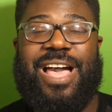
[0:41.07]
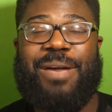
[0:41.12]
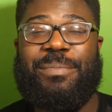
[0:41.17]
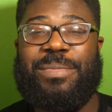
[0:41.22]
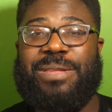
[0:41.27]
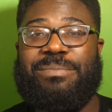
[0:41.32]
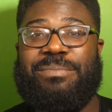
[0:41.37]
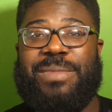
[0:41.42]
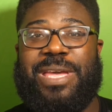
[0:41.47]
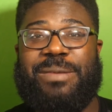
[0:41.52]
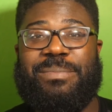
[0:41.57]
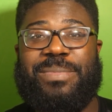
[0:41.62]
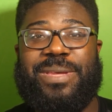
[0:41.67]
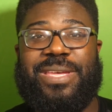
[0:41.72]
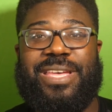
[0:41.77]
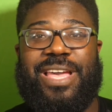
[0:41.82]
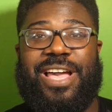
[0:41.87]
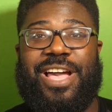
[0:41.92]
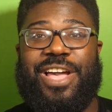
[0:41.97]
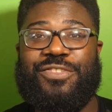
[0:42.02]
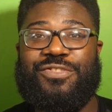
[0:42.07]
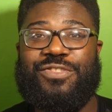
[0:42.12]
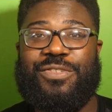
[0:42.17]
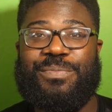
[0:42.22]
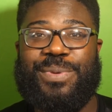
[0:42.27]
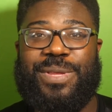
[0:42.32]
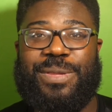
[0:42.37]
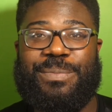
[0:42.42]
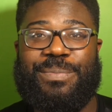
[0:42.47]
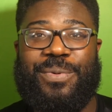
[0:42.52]
maybe
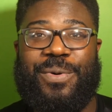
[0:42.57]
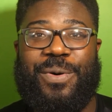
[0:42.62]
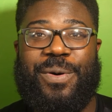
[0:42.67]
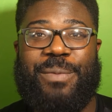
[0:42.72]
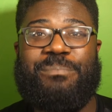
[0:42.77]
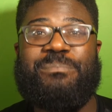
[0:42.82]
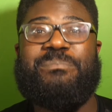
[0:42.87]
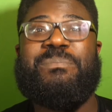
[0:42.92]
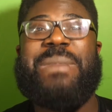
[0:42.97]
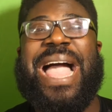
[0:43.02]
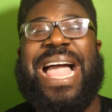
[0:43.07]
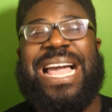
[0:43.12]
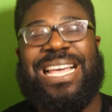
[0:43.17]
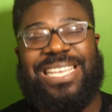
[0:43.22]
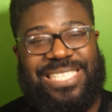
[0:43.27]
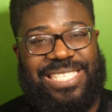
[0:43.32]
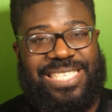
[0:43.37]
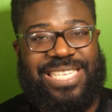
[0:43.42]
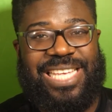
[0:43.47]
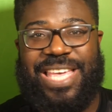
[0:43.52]
100 people max.